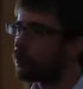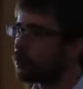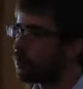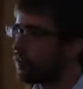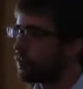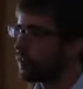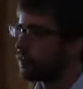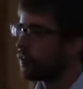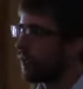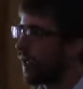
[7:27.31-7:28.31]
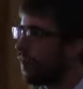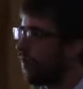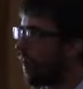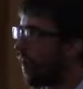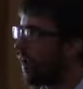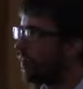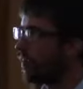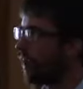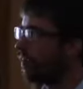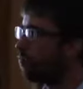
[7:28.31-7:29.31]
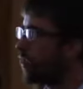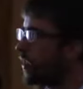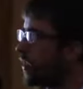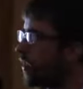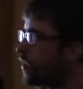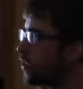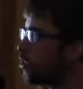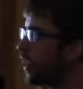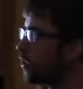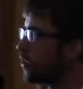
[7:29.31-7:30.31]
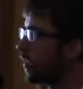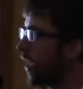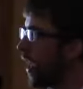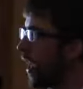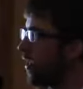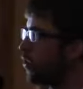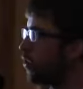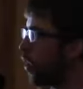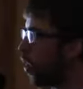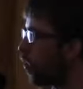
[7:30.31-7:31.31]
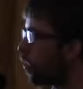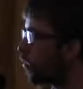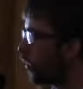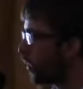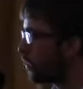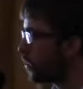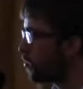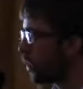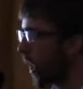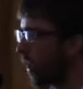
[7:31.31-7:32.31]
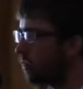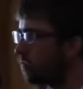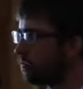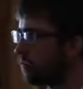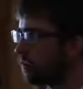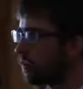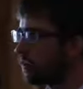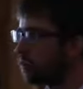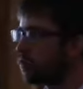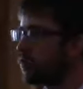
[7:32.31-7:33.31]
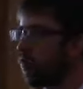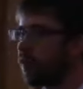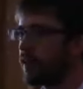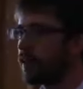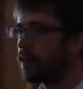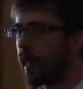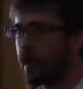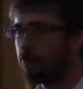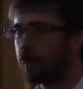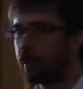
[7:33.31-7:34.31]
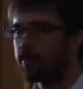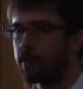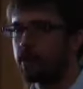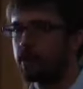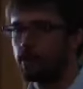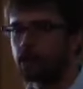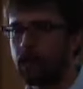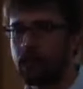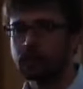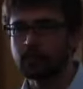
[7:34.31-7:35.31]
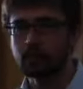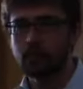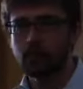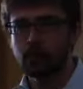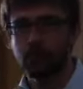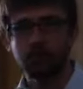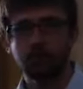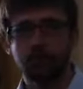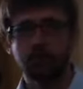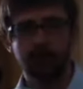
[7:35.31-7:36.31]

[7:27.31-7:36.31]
experience that I have had that I have been in a situation that had no rigorous plan. This was not like a lab that I have taken or a class. There was no